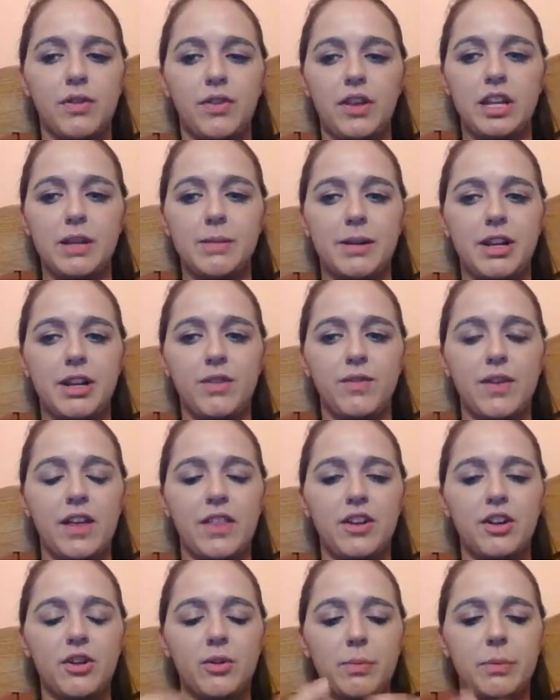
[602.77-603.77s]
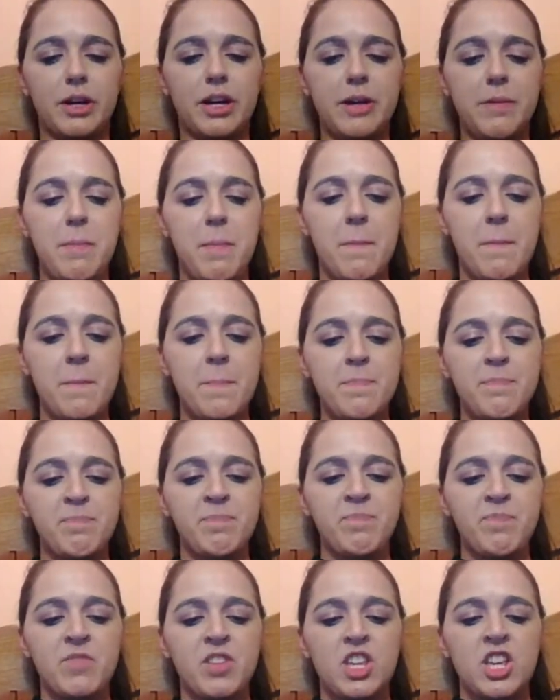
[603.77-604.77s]
anybody's feathers, but
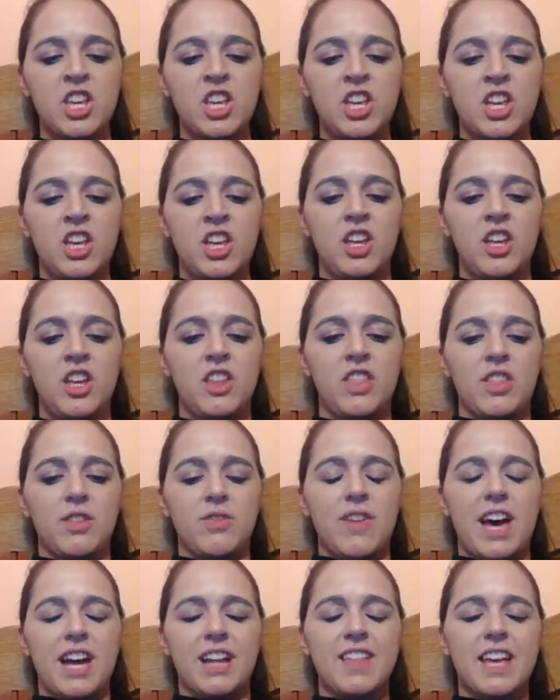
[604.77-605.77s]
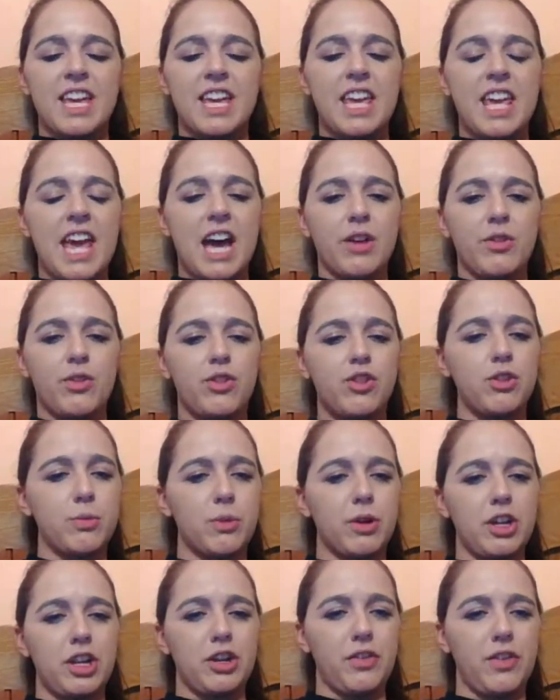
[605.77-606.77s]
the fact that he has 2
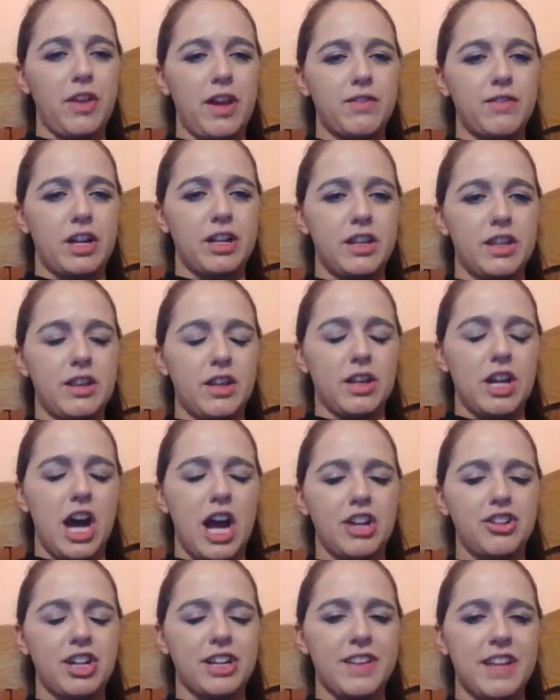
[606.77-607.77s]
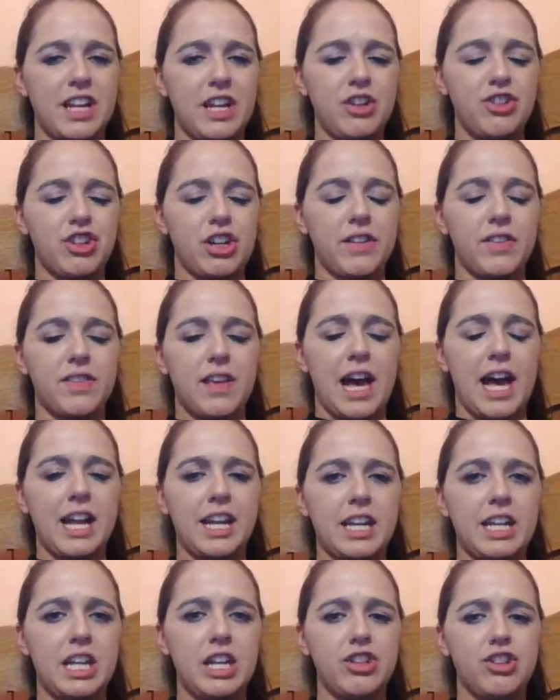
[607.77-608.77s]
more years left on the contract that he just signed
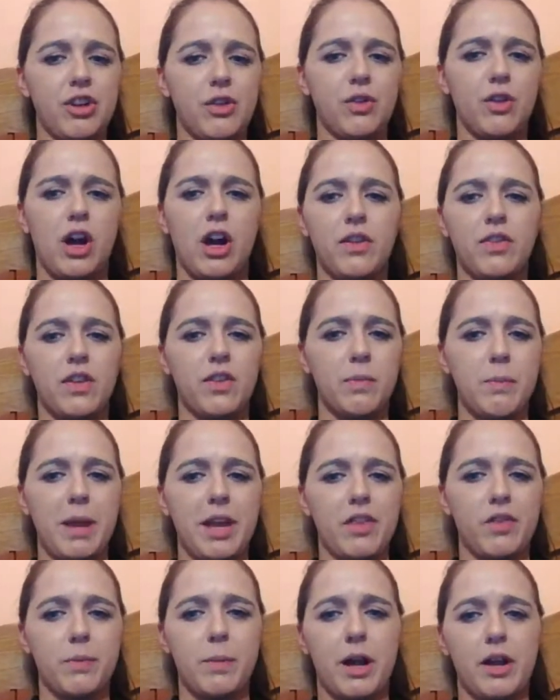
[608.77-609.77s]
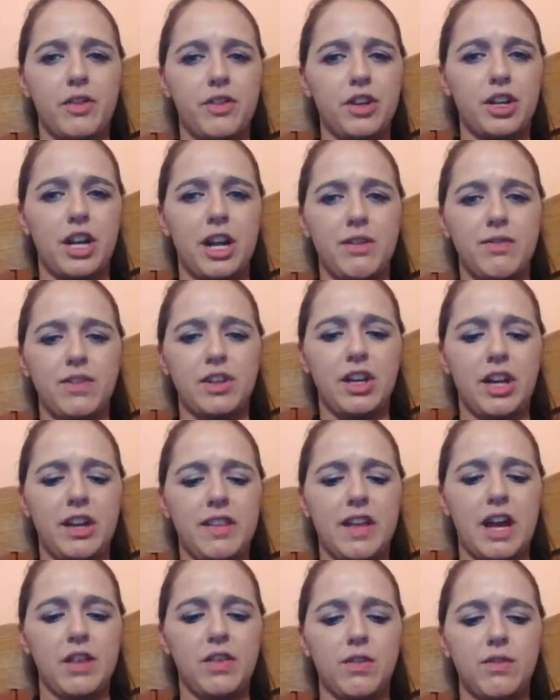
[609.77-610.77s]
and he just lost his main sponsor, I feel like
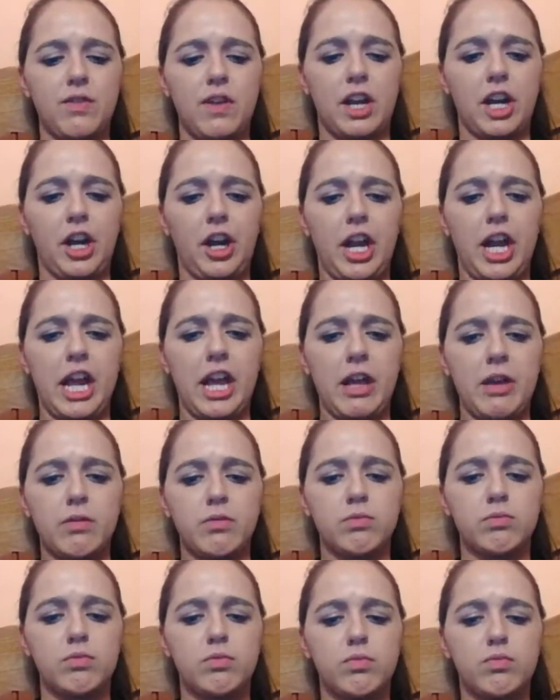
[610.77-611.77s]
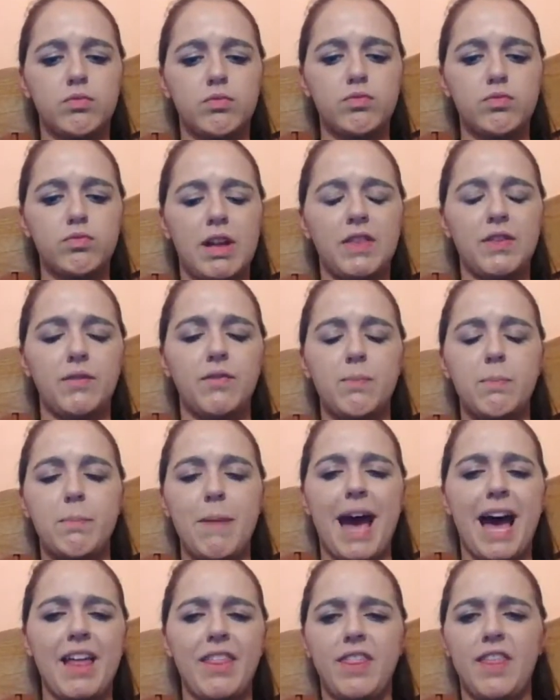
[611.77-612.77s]
that's a
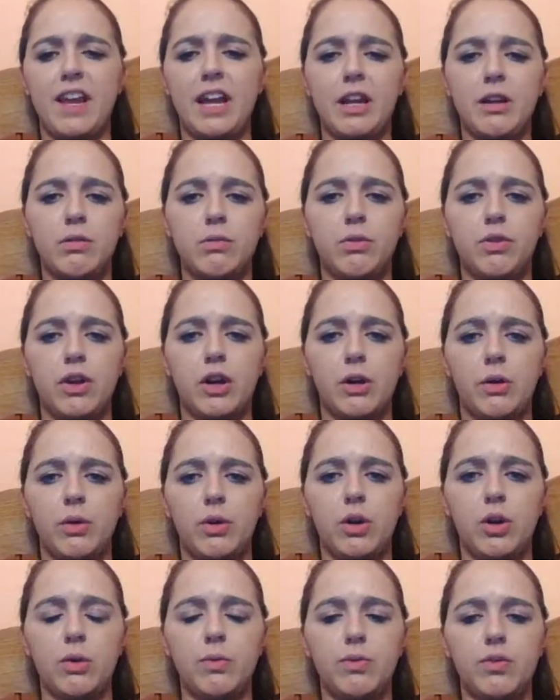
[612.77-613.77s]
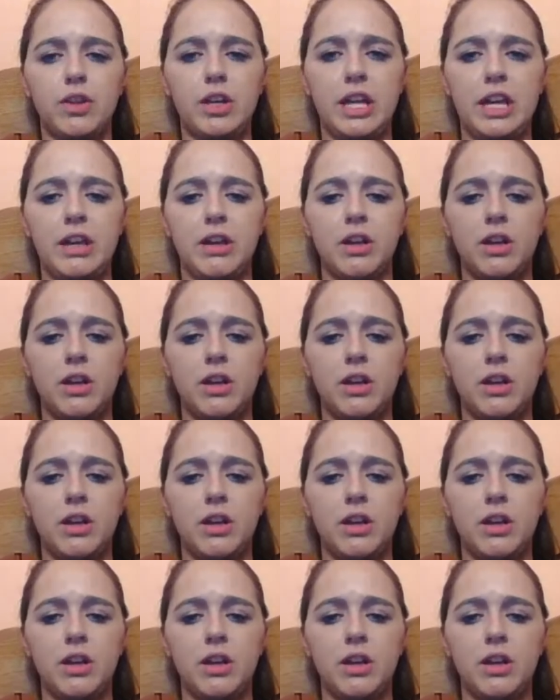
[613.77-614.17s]
bad thing. So hopefully